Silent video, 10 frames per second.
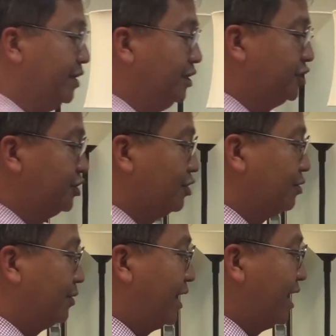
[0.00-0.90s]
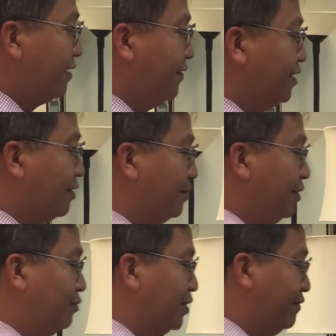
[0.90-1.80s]
So I have here
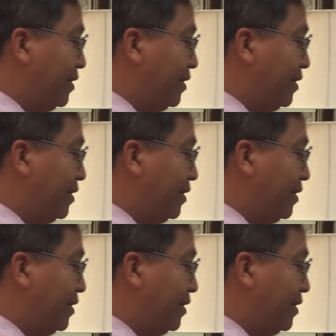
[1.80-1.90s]
one of